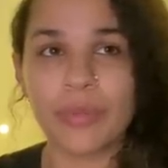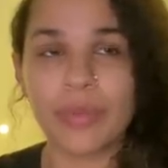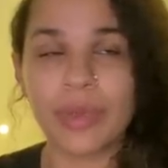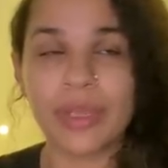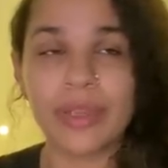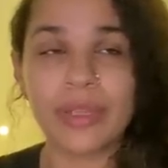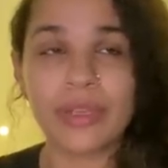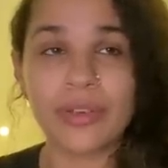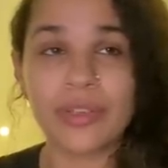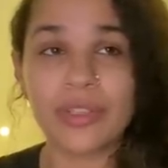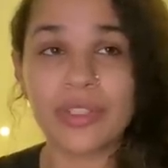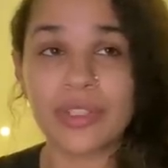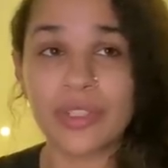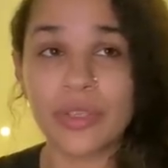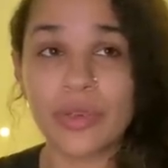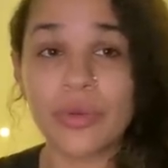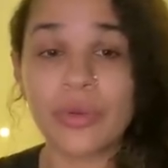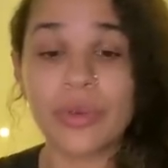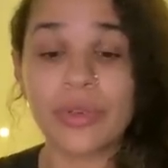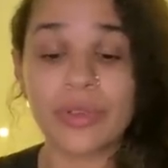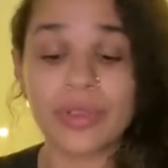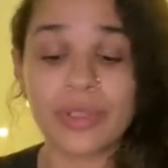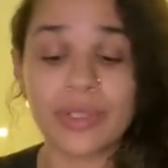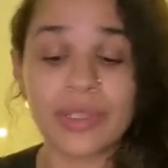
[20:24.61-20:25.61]
But there's
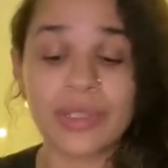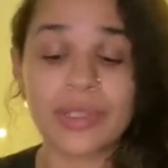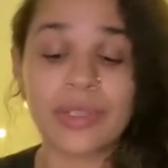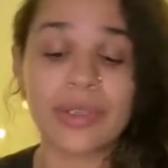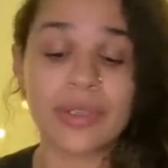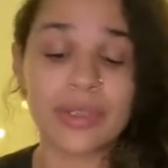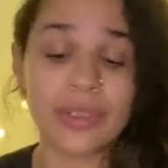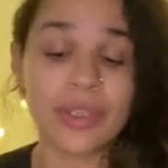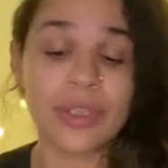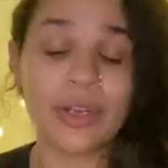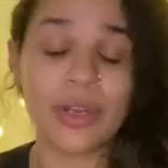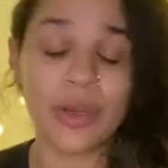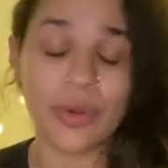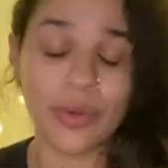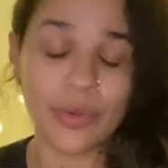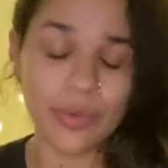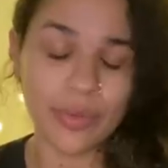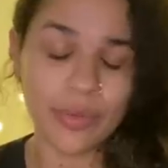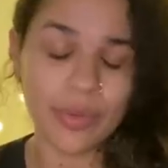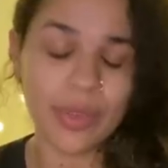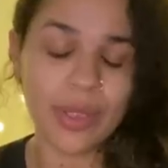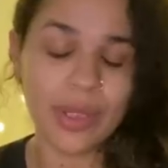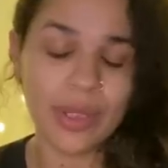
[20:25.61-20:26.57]
still, you know,